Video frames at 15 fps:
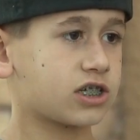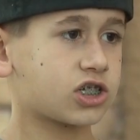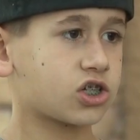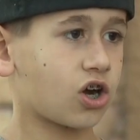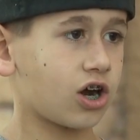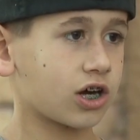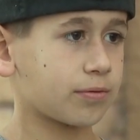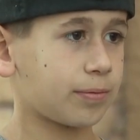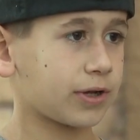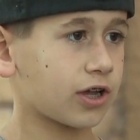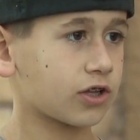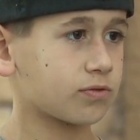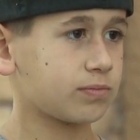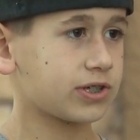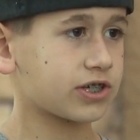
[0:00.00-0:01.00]
there in shock
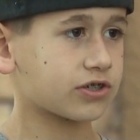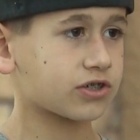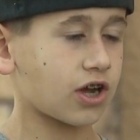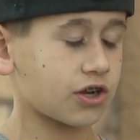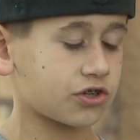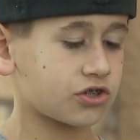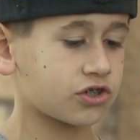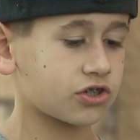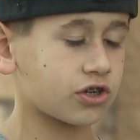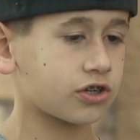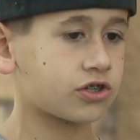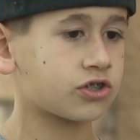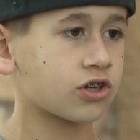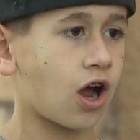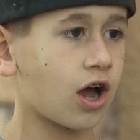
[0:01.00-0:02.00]
because we just got sh
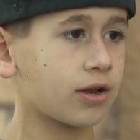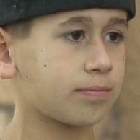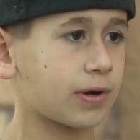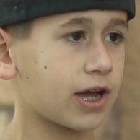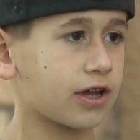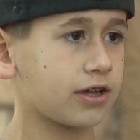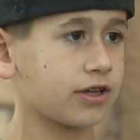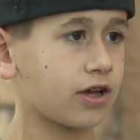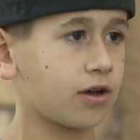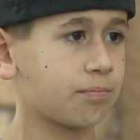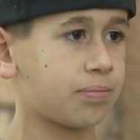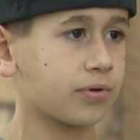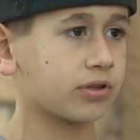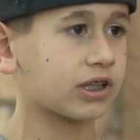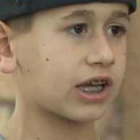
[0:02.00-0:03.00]
shot by a,
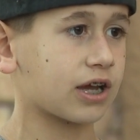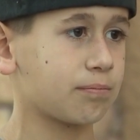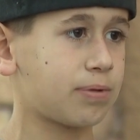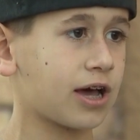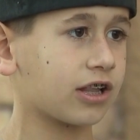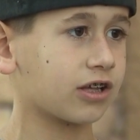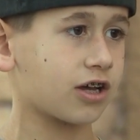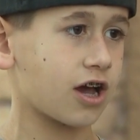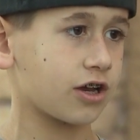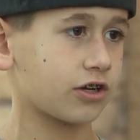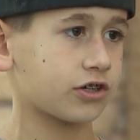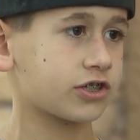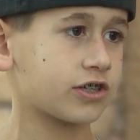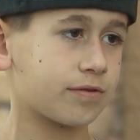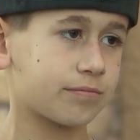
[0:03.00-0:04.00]
like a pellet gun
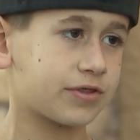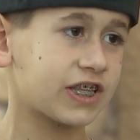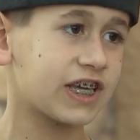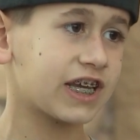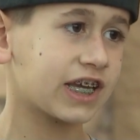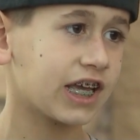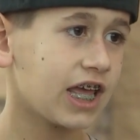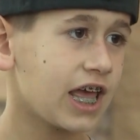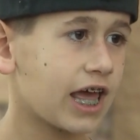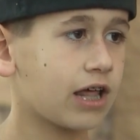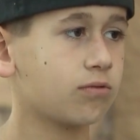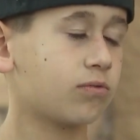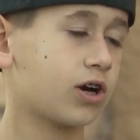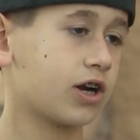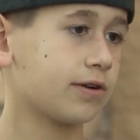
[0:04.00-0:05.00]
or something,
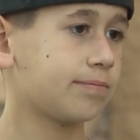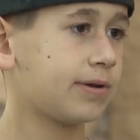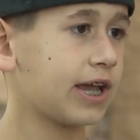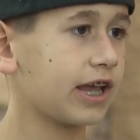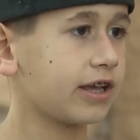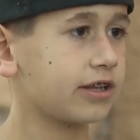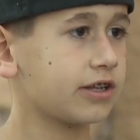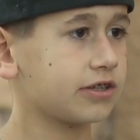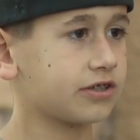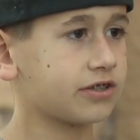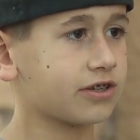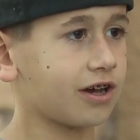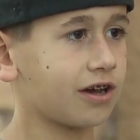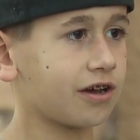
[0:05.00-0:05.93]
and we're in pain and